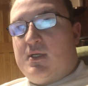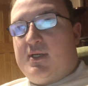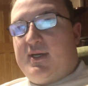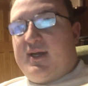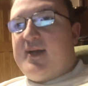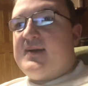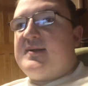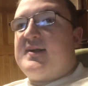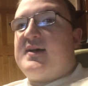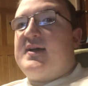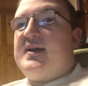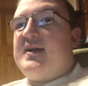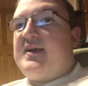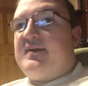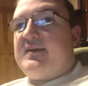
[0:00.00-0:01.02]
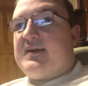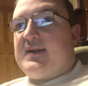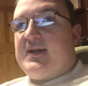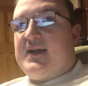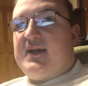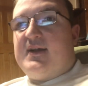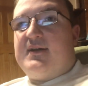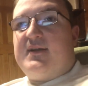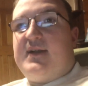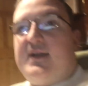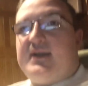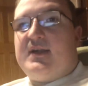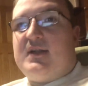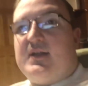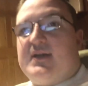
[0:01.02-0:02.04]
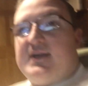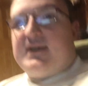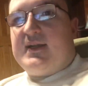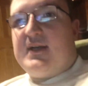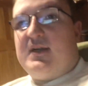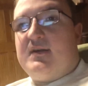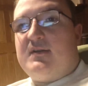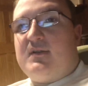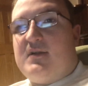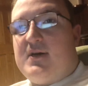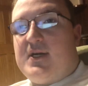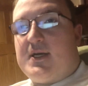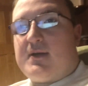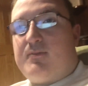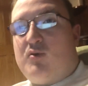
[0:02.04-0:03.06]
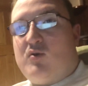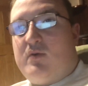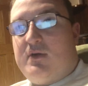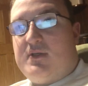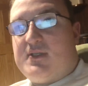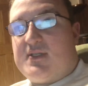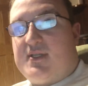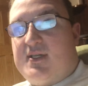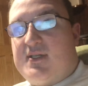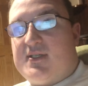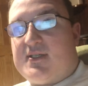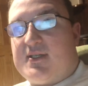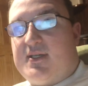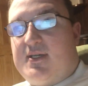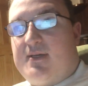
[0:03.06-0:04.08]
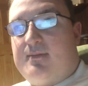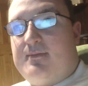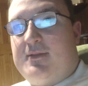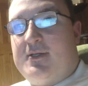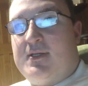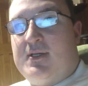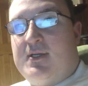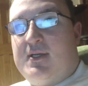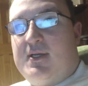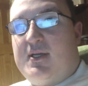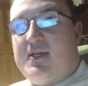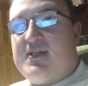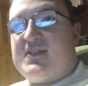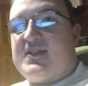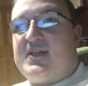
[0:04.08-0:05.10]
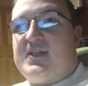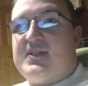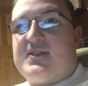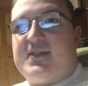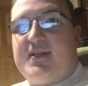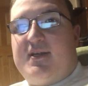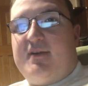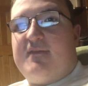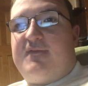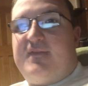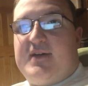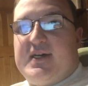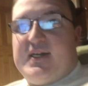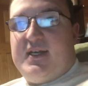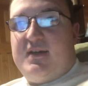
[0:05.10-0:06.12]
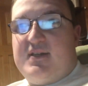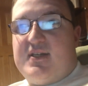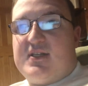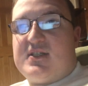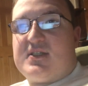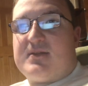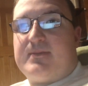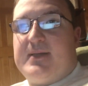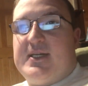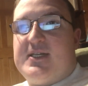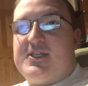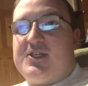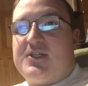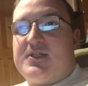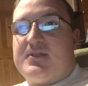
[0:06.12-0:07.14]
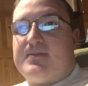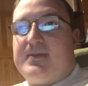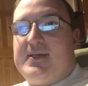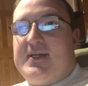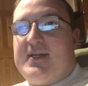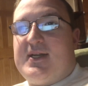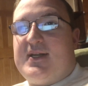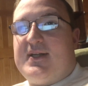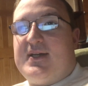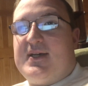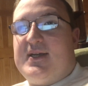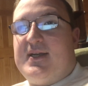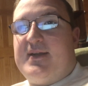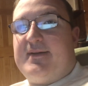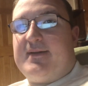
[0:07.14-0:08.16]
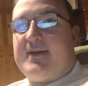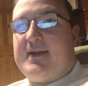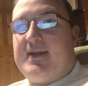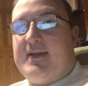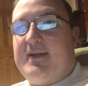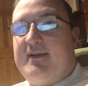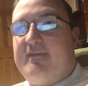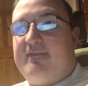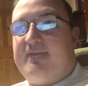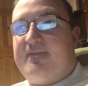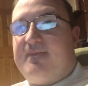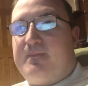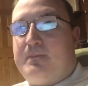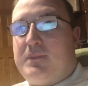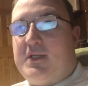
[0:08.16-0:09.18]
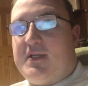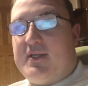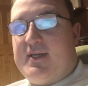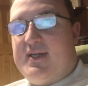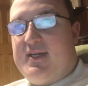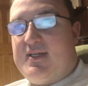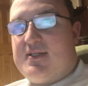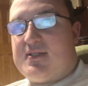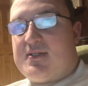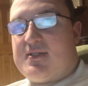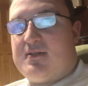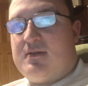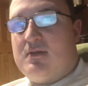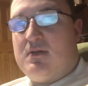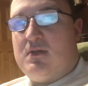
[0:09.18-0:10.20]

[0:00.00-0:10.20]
Niagara County, like their Lockport system, it says their fire dispatches by the Niagara County Police.